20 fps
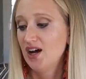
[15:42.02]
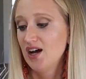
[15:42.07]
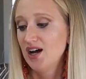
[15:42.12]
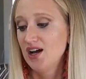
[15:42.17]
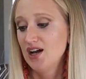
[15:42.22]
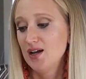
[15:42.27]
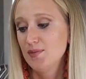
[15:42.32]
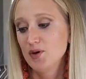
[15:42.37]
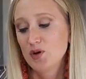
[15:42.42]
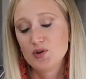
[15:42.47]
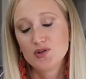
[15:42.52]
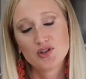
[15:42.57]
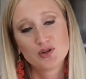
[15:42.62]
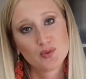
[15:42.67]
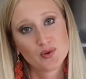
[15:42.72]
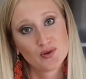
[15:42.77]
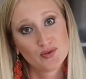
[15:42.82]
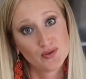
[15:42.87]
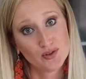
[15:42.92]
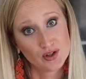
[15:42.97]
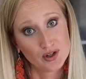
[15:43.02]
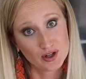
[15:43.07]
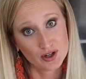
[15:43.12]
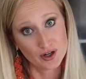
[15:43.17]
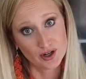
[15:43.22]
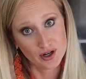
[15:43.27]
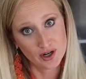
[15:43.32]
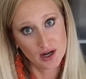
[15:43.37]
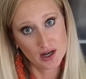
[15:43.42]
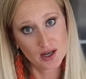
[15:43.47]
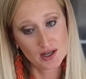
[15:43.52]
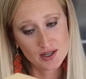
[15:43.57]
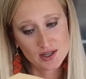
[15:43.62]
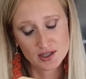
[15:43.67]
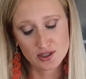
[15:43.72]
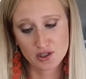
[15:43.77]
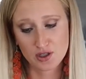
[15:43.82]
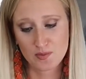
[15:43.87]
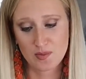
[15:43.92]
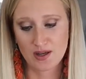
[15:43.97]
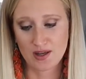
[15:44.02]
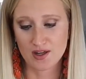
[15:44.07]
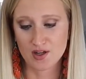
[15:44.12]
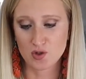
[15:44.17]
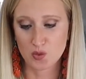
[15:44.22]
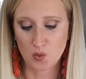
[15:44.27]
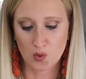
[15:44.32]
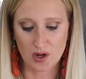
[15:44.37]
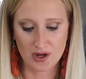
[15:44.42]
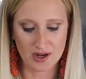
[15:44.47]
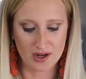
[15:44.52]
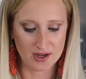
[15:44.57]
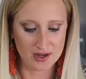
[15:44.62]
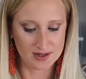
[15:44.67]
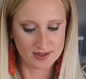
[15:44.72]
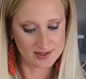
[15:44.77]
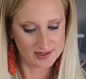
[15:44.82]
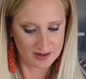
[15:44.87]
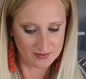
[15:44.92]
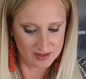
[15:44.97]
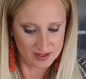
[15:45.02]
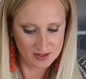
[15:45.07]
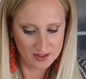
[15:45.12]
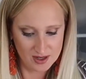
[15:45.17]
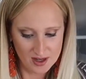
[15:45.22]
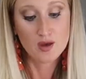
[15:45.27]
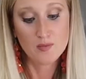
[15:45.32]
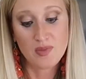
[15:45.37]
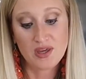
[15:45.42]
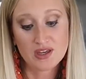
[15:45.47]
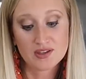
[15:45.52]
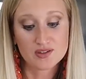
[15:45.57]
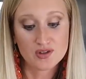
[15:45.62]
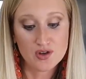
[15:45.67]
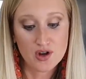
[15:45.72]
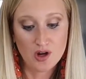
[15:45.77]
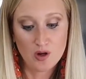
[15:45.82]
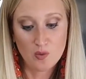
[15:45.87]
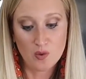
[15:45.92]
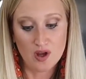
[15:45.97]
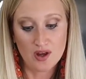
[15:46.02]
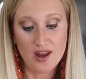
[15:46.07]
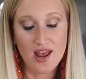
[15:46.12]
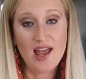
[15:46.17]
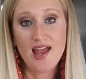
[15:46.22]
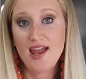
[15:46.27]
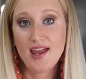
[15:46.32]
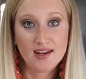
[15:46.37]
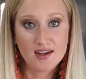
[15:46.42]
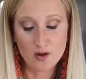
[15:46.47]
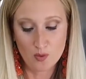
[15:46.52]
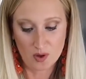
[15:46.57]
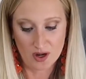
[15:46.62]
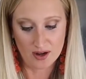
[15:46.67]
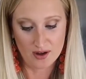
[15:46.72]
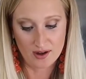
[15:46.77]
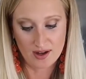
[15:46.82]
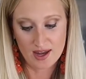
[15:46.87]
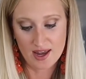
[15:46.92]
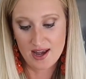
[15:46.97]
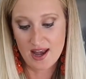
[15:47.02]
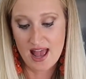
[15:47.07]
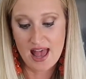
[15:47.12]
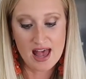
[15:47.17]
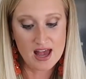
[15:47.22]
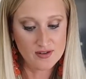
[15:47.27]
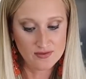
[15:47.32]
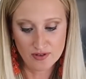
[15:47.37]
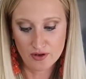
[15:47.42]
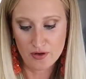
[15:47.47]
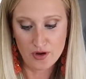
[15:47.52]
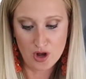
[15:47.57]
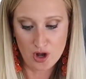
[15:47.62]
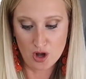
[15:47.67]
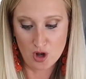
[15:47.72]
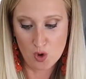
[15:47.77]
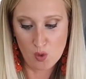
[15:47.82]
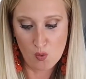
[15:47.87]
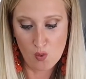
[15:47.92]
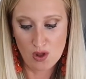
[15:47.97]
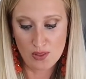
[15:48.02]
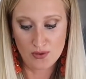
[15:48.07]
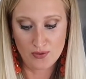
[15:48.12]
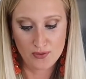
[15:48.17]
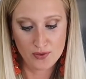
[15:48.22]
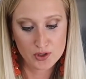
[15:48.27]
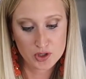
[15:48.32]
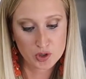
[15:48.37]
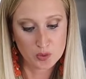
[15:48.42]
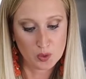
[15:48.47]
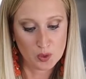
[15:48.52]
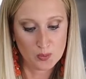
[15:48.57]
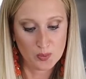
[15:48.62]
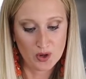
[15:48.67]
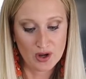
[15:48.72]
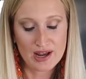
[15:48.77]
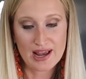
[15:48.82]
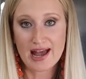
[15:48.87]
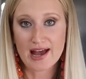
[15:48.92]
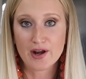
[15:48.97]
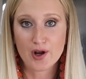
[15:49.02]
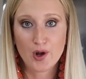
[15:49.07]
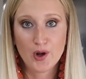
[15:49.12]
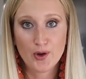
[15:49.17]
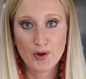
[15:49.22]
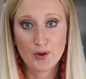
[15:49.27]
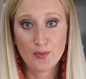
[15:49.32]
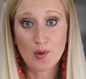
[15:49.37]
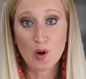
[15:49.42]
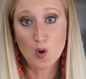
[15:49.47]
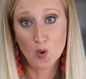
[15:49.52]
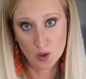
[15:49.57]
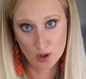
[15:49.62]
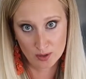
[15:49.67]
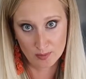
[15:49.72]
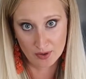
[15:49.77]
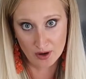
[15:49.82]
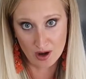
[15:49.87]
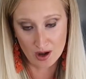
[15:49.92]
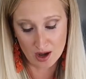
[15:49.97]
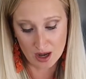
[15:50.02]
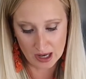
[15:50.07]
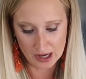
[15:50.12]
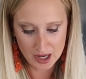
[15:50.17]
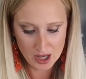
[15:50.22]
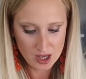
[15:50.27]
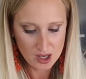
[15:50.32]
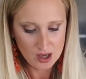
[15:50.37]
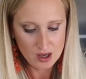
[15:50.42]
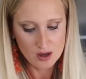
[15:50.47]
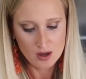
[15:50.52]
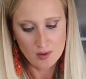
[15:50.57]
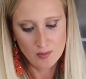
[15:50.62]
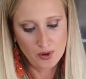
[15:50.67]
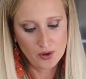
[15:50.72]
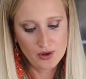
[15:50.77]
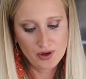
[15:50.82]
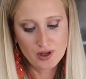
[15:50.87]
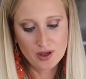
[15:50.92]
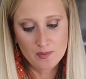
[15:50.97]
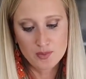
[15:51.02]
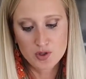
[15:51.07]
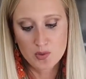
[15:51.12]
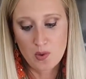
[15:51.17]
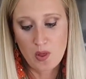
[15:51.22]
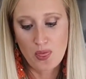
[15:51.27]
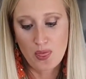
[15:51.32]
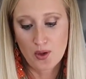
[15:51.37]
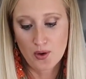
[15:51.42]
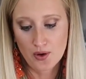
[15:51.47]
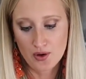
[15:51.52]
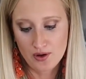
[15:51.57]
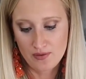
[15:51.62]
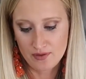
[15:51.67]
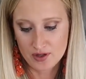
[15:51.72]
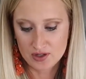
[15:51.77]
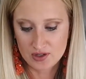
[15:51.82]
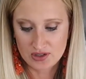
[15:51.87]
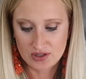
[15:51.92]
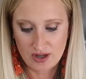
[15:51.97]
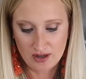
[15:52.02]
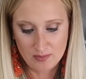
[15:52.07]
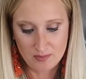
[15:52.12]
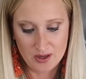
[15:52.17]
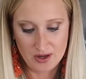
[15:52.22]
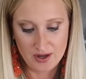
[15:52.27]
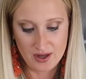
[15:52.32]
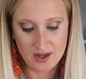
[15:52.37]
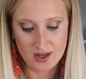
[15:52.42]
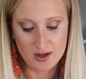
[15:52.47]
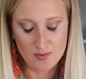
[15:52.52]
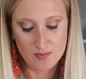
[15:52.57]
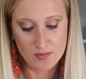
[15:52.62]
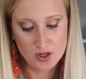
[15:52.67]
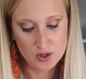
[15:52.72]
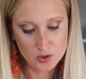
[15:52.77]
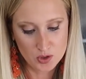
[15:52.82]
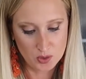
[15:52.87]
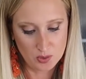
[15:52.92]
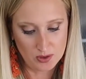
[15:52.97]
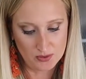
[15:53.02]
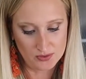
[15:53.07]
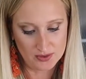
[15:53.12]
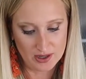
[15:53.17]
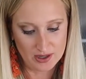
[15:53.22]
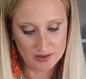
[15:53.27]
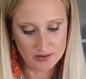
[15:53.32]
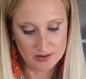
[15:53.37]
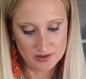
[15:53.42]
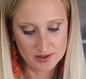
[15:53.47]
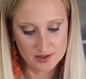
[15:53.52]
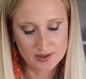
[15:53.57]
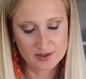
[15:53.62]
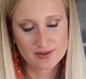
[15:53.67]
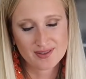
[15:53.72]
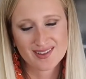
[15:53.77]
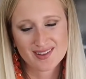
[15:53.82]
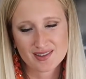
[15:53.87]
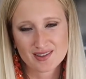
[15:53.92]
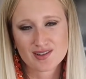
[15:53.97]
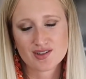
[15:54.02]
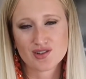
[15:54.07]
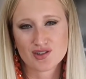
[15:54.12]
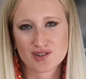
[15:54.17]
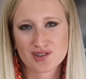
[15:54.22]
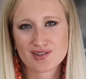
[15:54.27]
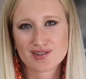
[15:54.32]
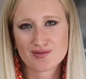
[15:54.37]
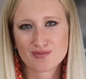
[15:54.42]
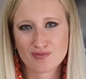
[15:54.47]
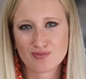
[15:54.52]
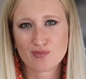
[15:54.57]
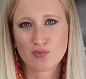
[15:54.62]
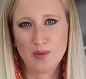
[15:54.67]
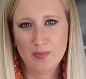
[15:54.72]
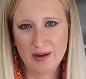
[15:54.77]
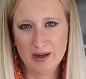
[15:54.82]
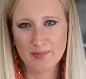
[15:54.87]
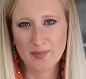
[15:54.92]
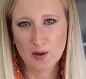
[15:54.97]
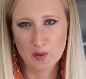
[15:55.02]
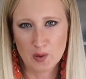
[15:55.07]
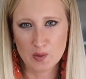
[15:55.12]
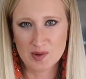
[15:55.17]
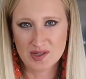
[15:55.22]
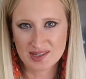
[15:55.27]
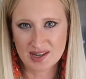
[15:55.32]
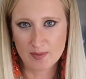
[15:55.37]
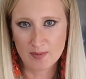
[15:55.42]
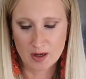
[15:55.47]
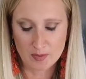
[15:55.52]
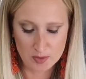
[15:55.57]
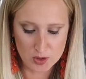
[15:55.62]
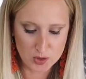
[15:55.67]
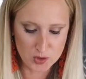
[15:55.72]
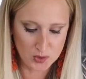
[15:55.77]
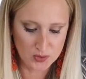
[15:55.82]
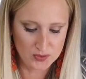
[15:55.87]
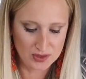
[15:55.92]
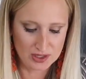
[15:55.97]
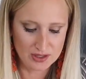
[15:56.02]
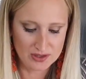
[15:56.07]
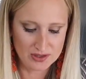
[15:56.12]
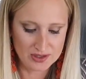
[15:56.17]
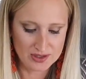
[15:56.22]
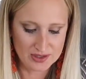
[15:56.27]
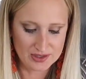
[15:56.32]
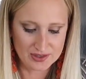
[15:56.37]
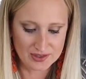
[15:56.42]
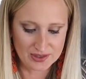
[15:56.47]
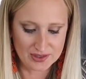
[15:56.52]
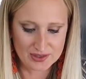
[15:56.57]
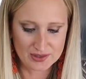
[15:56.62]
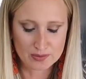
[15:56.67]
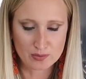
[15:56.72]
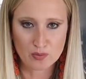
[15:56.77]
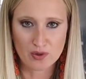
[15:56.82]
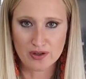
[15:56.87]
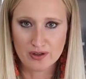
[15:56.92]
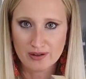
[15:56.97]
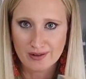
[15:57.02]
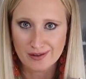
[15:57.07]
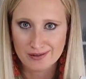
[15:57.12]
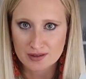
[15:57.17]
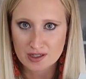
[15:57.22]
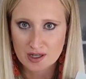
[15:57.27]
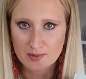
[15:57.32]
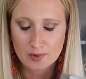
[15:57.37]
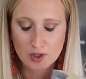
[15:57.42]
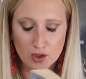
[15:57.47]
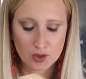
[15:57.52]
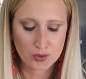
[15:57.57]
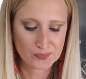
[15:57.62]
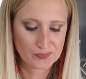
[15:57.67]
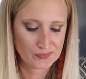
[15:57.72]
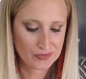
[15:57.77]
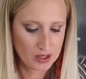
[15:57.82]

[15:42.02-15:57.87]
I'm going to refer to page 187 because no one anywhere can ever know what the future will bring at home or abroad. Putting up to 1/3 of your stock money in mutual funds, let's just remember what we said about mutual funds. This was written a long time ago.